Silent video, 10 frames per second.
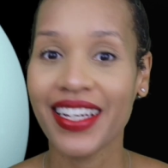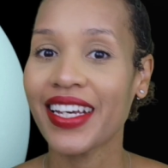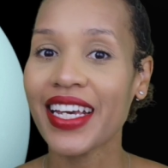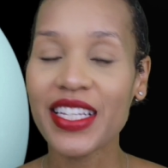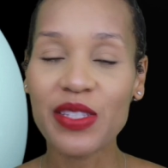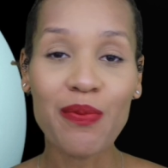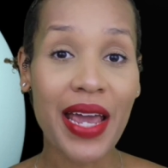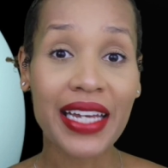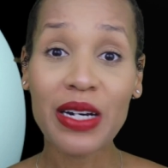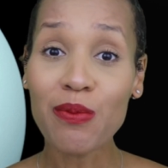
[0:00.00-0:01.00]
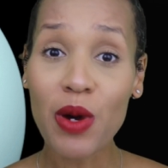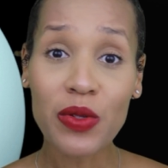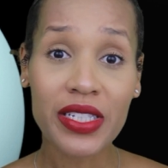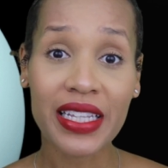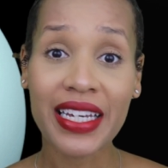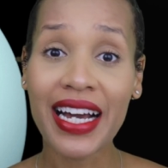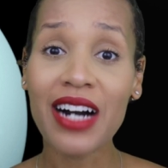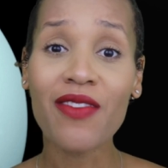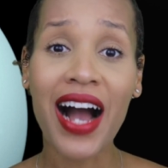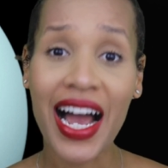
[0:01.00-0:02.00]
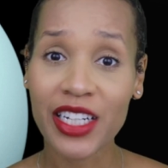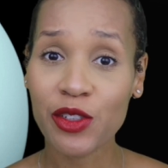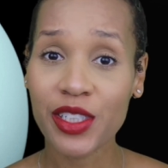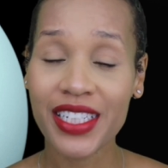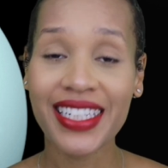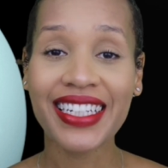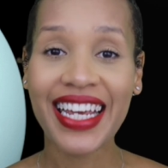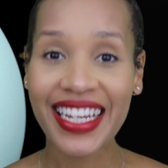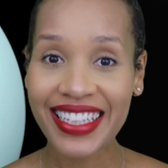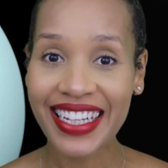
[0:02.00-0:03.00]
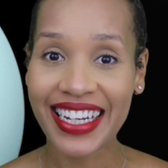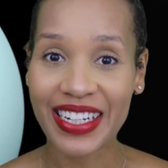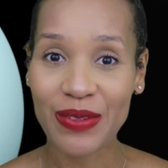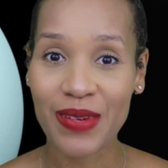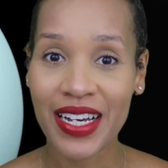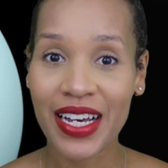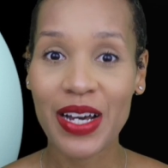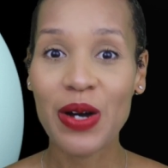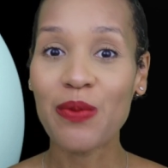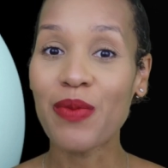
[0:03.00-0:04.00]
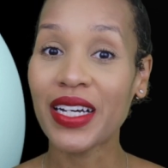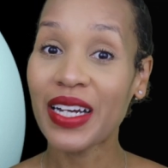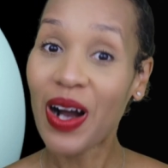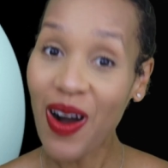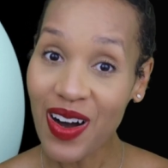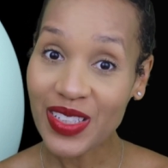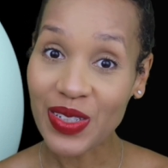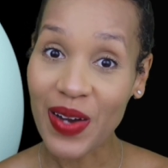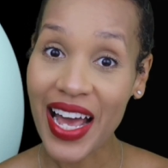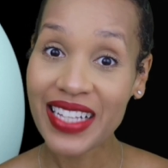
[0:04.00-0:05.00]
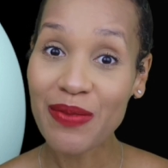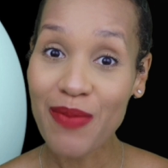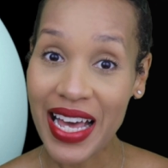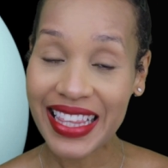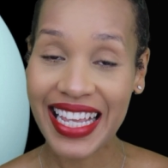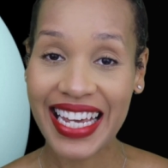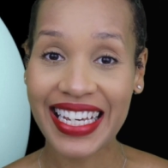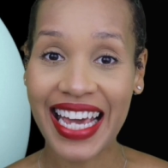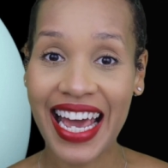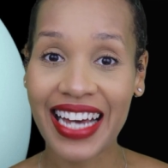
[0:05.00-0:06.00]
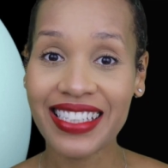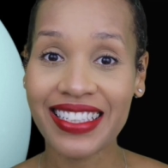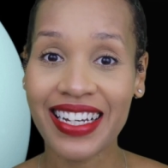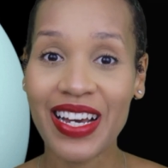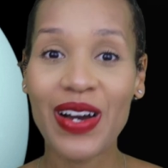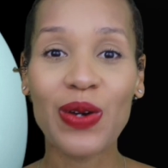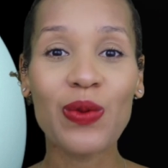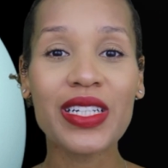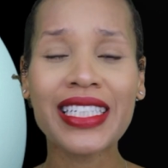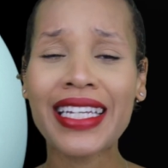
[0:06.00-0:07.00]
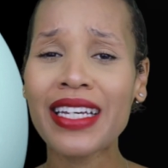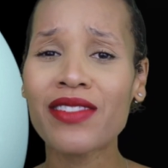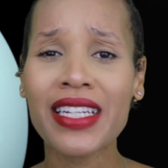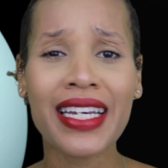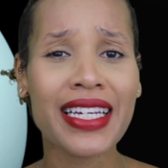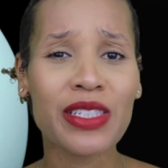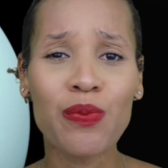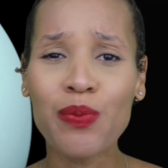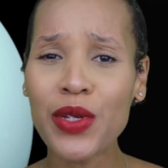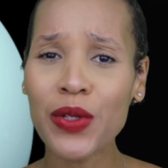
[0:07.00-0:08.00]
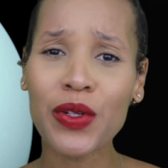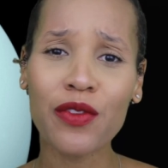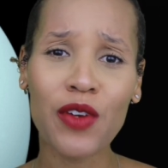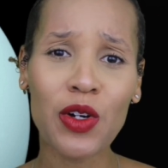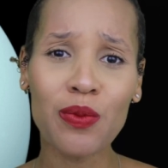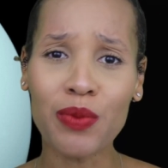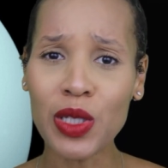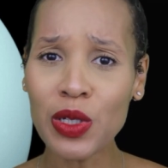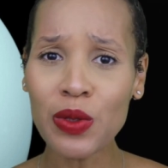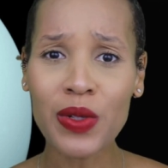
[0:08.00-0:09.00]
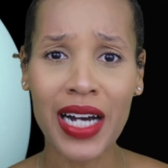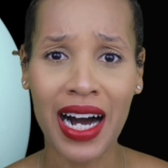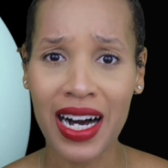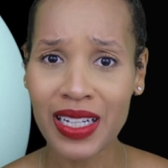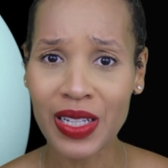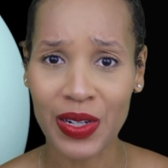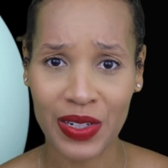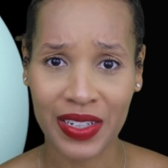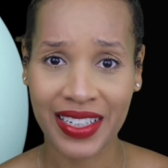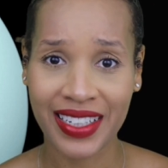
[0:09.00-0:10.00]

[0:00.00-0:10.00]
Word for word: It's made up mostly of hydrogen and helium, but it also has methane gas, which gives it its beautiful blue color.